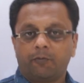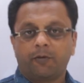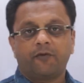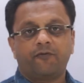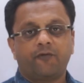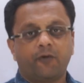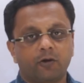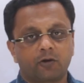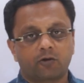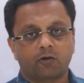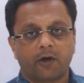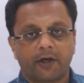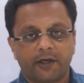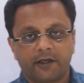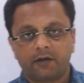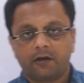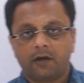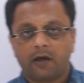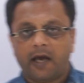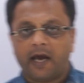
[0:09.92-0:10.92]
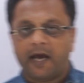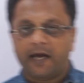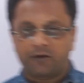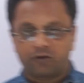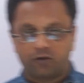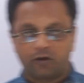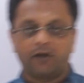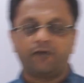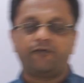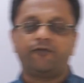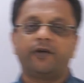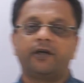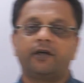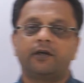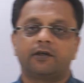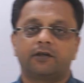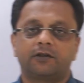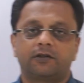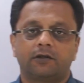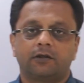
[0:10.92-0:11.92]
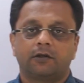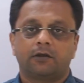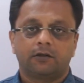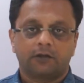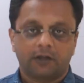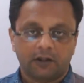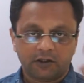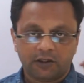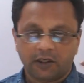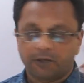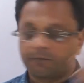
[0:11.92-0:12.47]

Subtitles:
before drawing actually figures, just